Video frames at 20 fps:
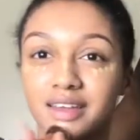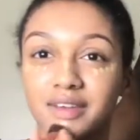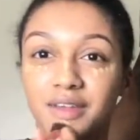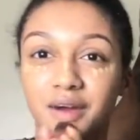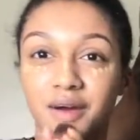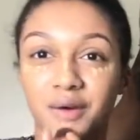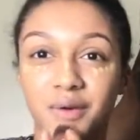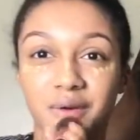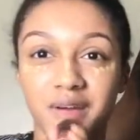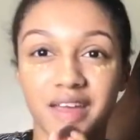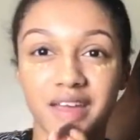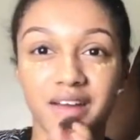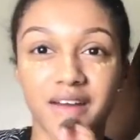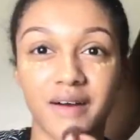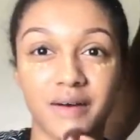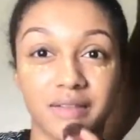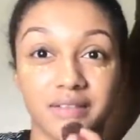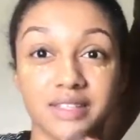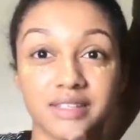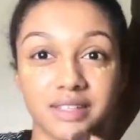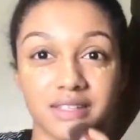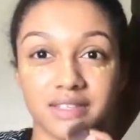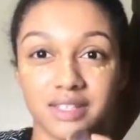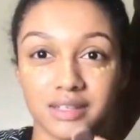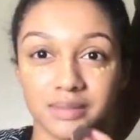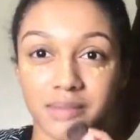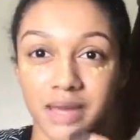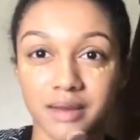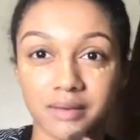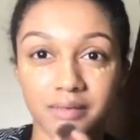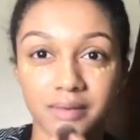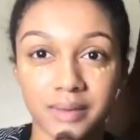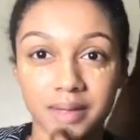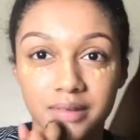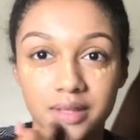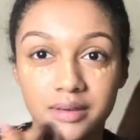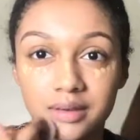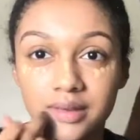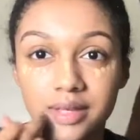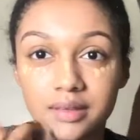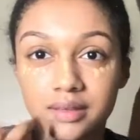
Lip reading: No, get out. This is a good background right there.